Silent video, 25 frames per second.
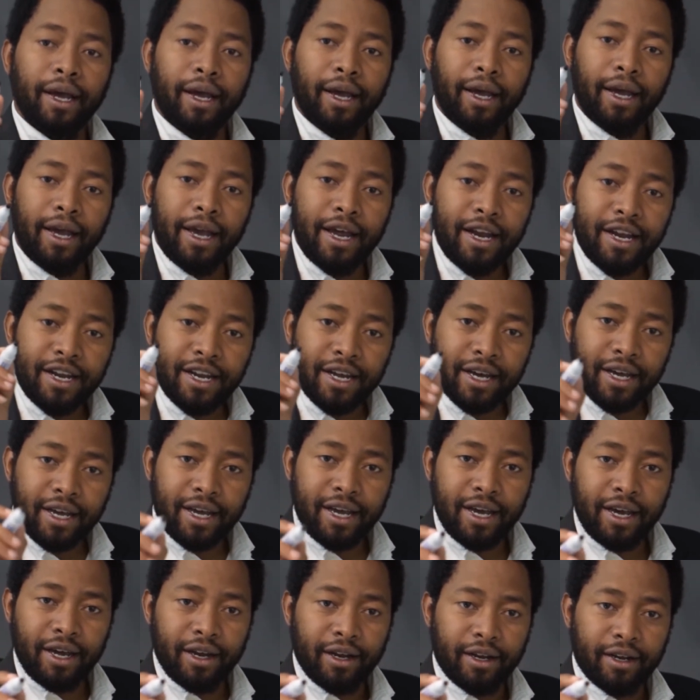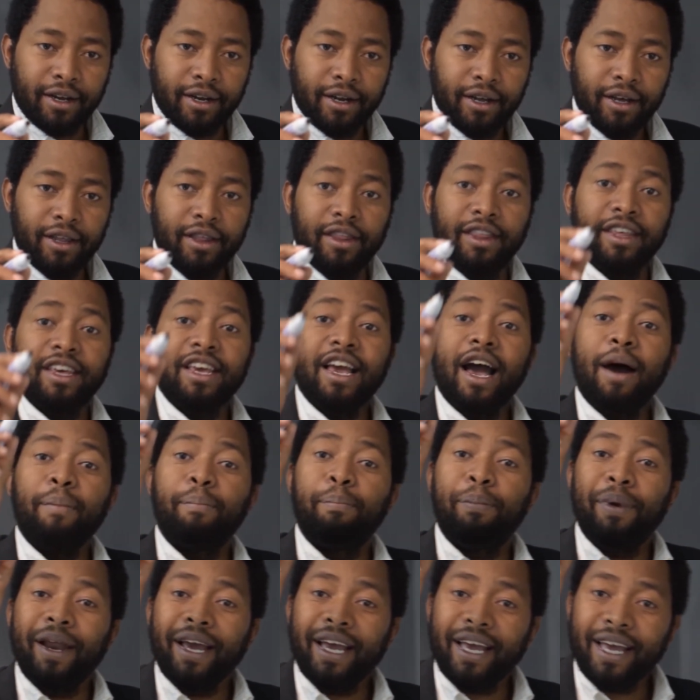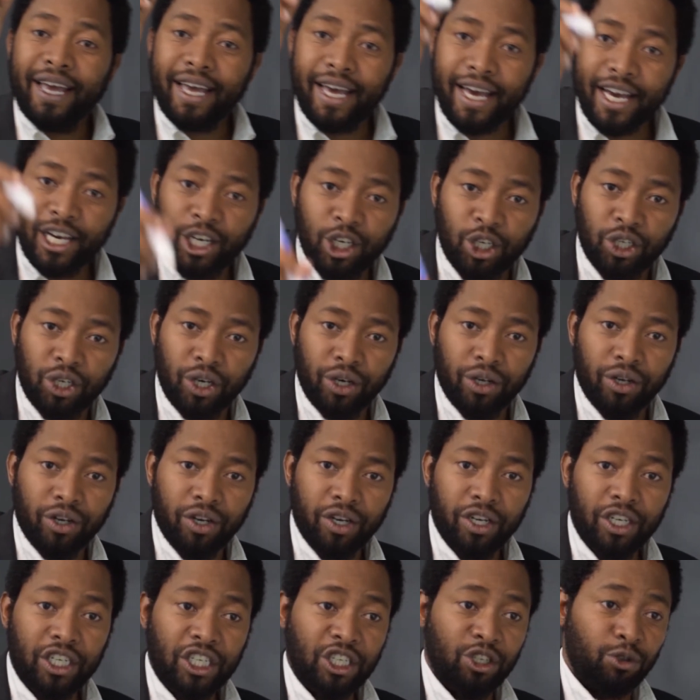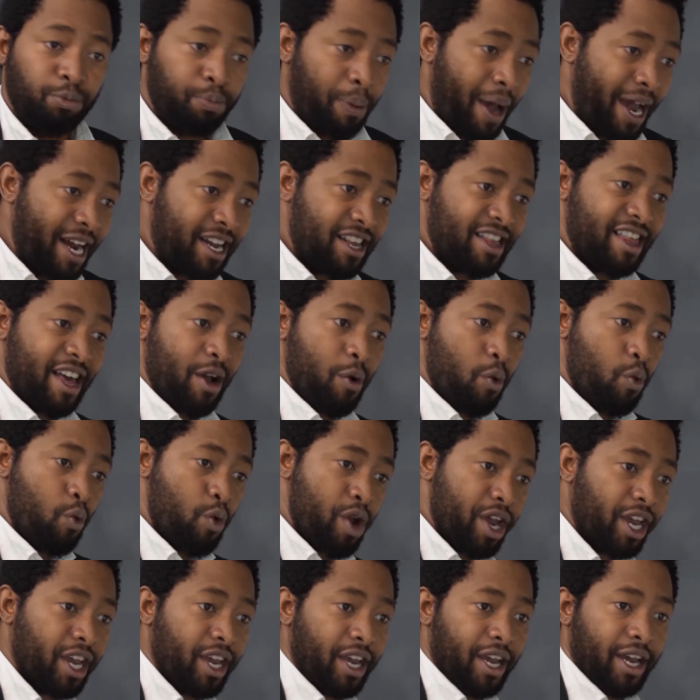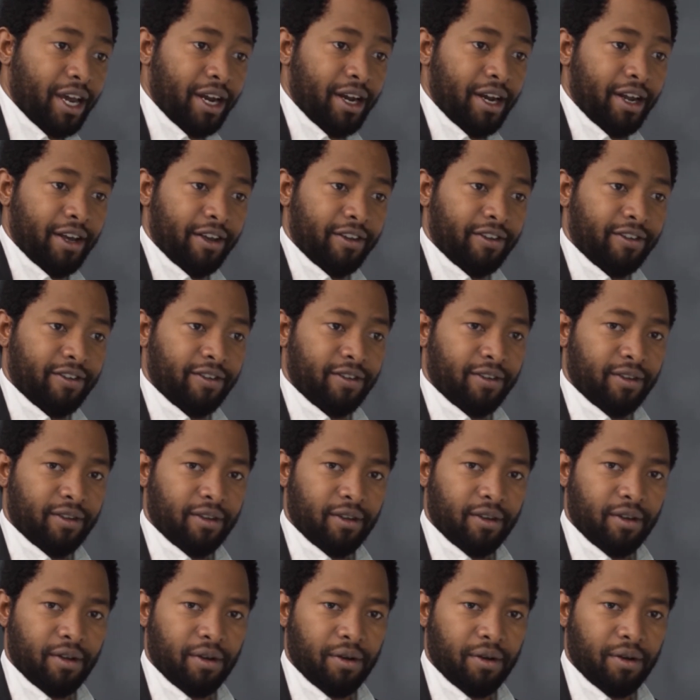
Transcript: indicate the application, despite the weakness